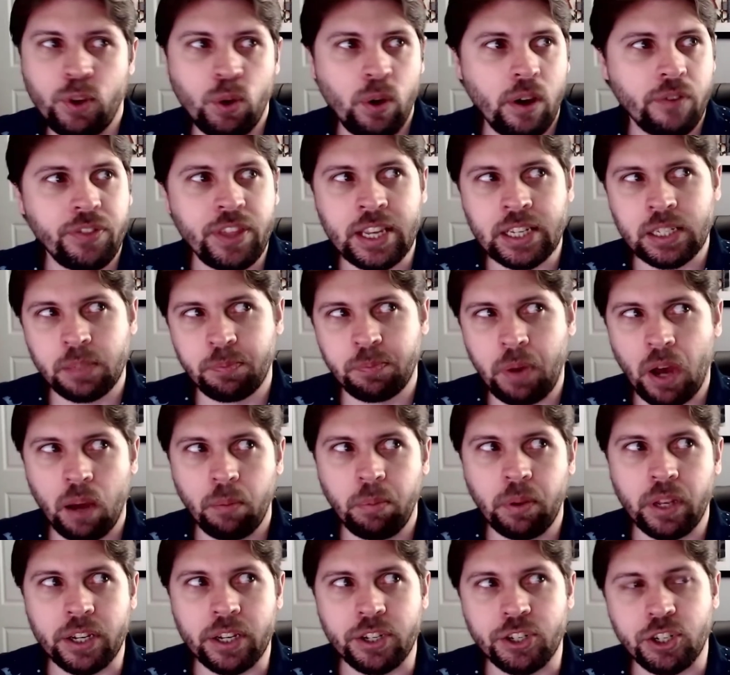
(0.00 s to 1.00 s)
have things
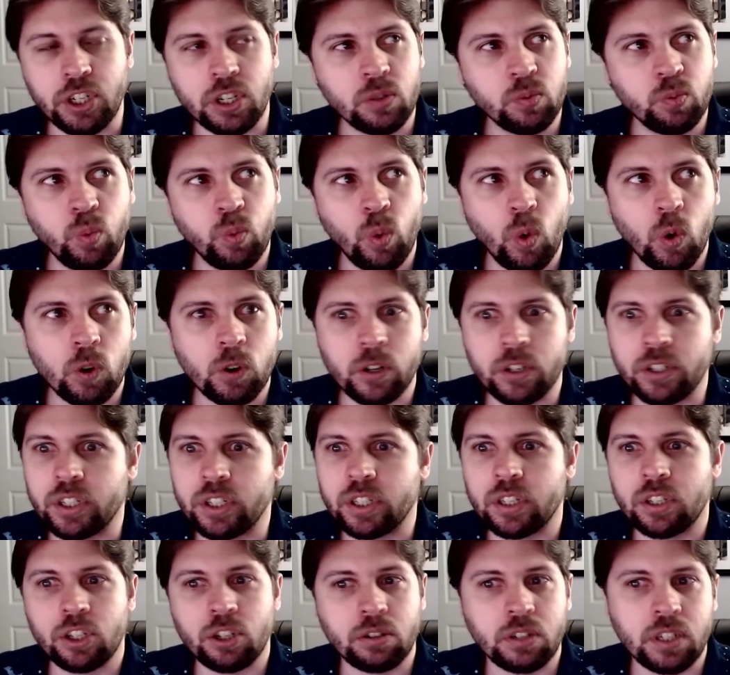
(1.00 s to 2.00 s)
published,
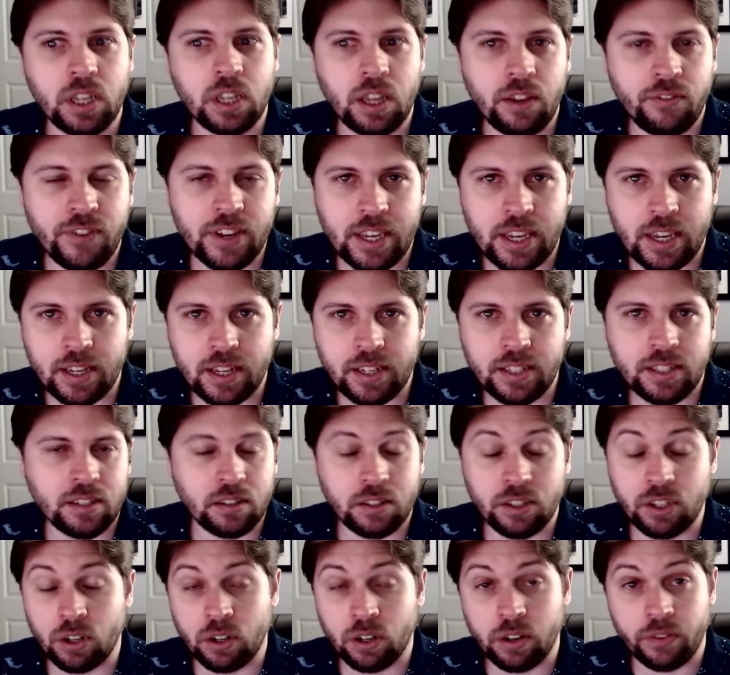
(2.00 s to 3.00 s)
awards, certificates, or
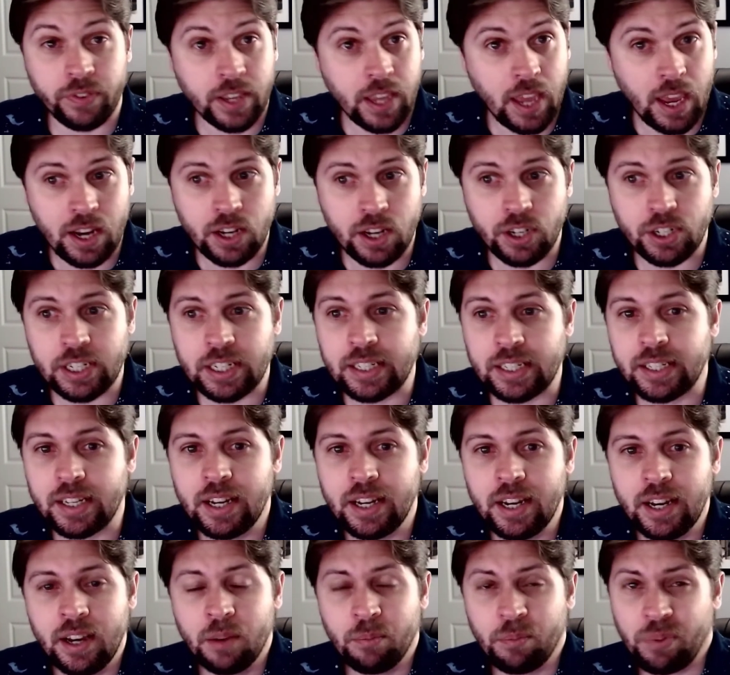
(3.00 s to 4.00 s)
certifications,
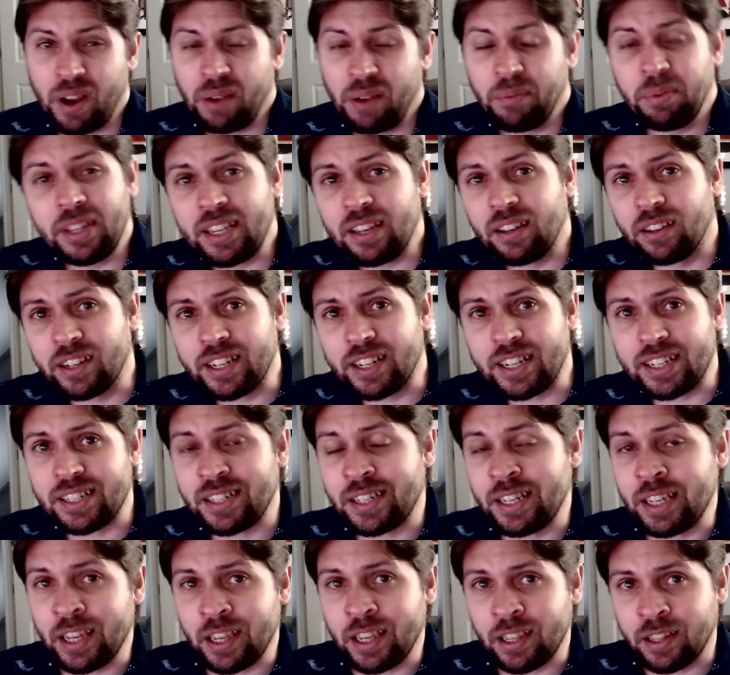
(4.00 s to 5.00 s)
probably look at
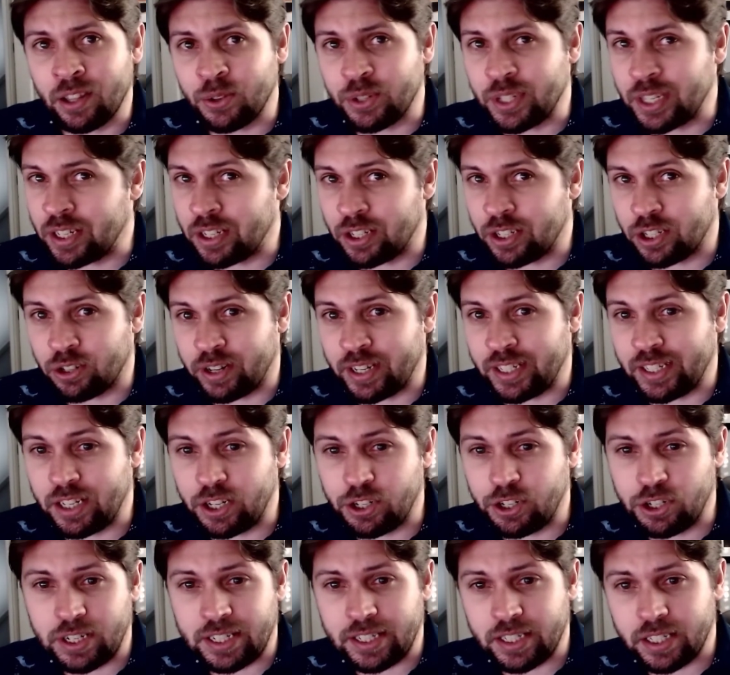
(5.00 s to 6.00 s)
sneaking those in as
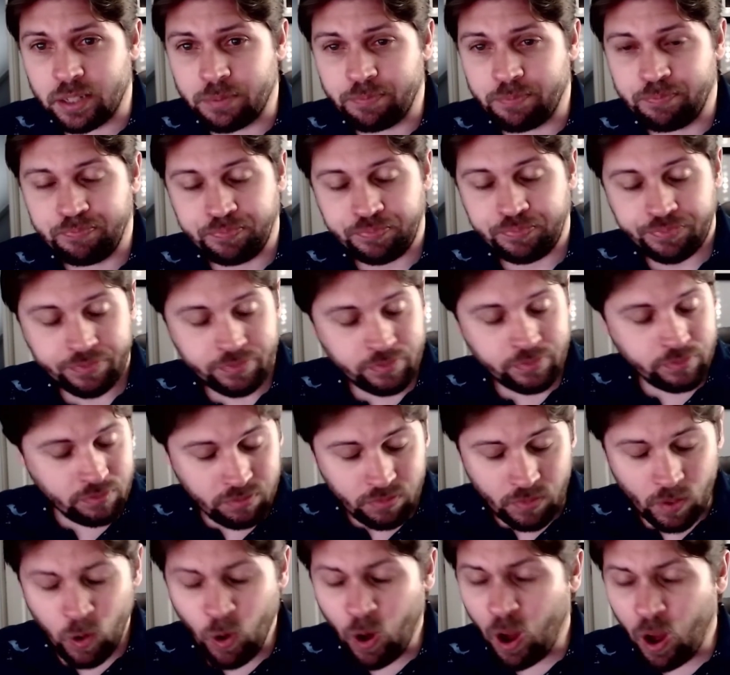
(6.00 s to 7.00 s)
transitions.
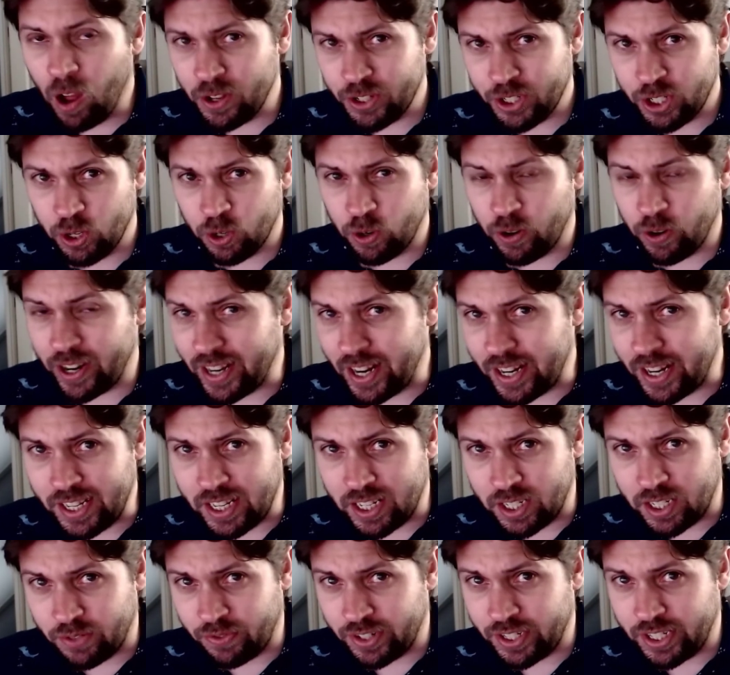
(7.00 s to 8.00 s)
Also great
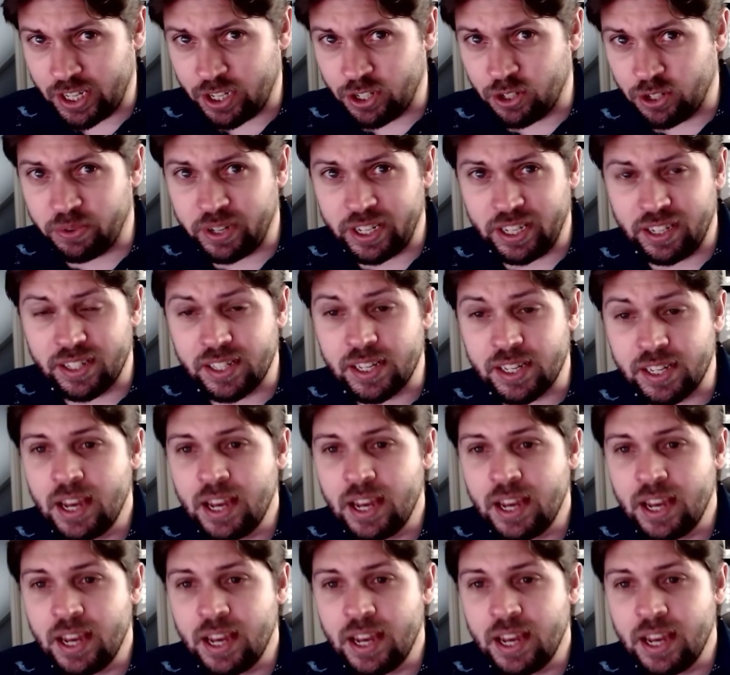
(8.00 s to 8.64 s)
ideas for sizzle reels,